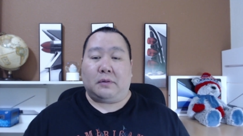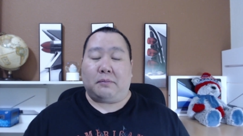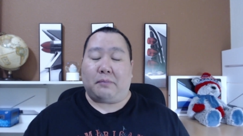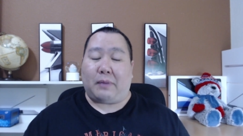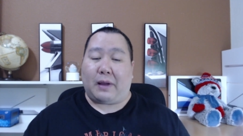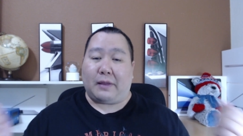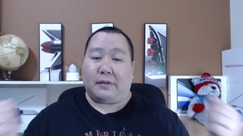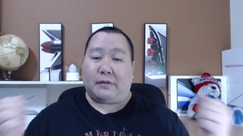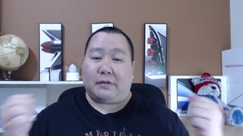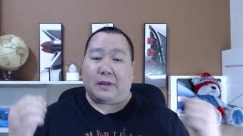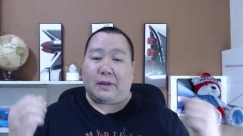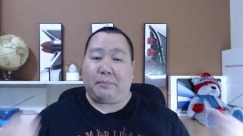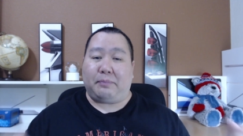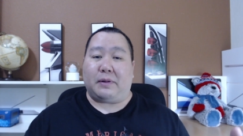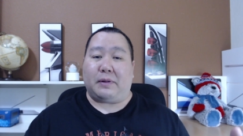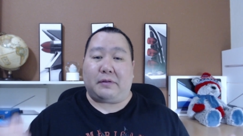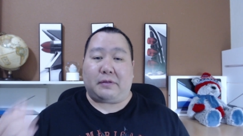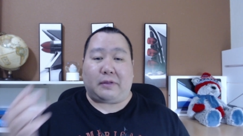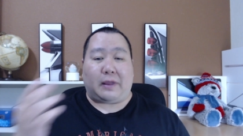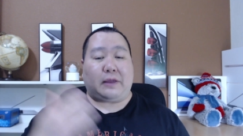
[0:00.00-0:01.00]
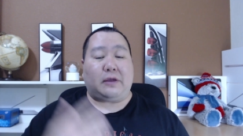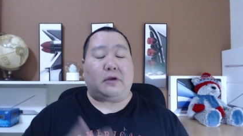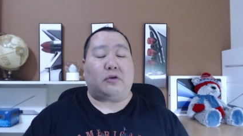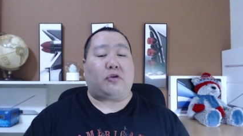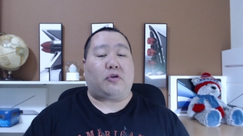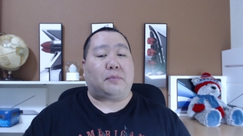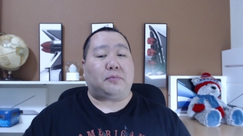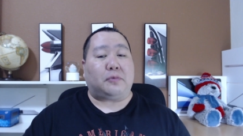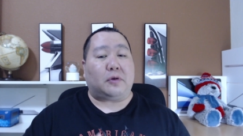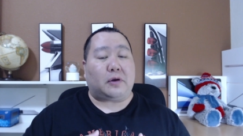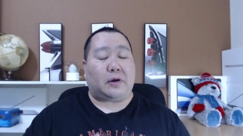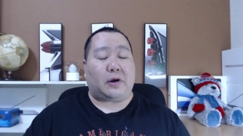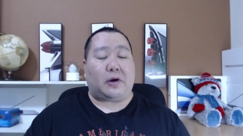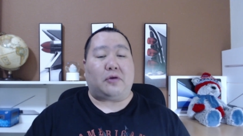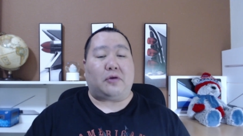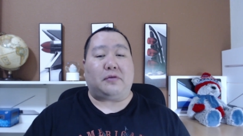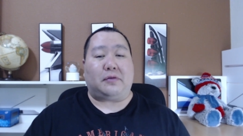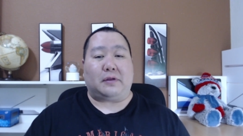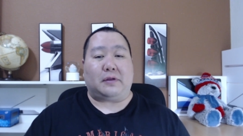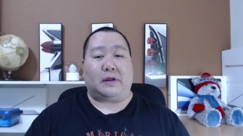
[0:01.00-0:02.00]
by simply staking a
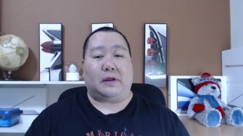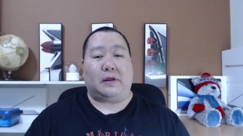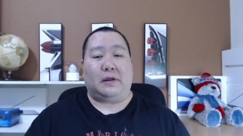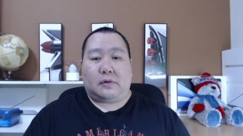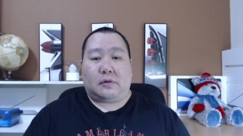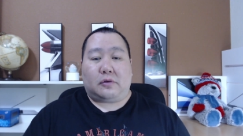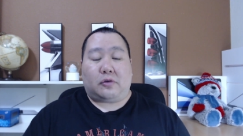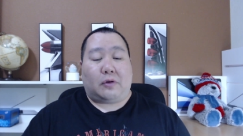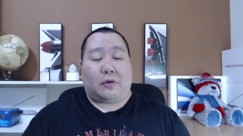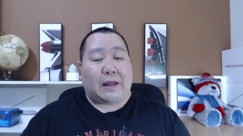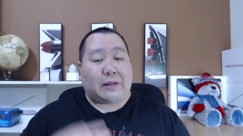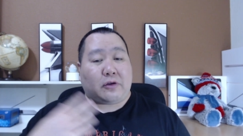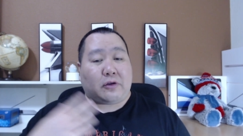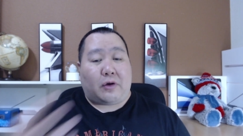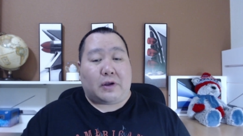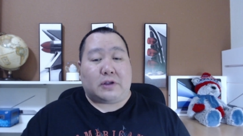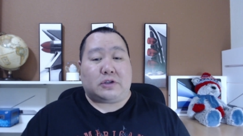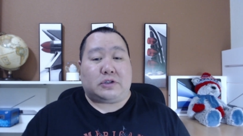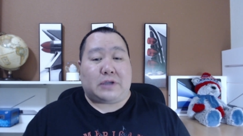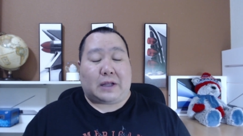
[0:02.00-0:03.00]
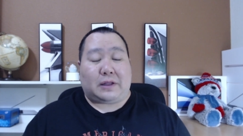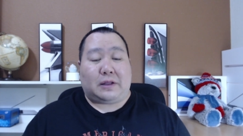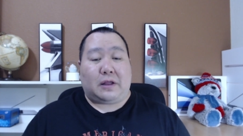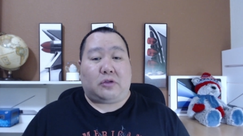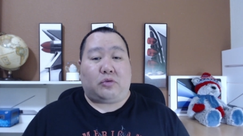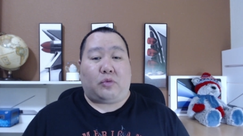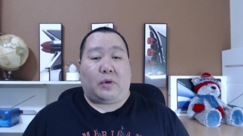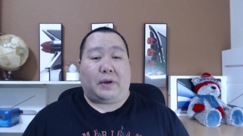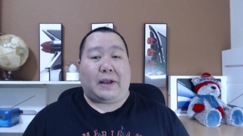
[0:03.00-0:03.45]
cryptocurrency. So let's go and check this one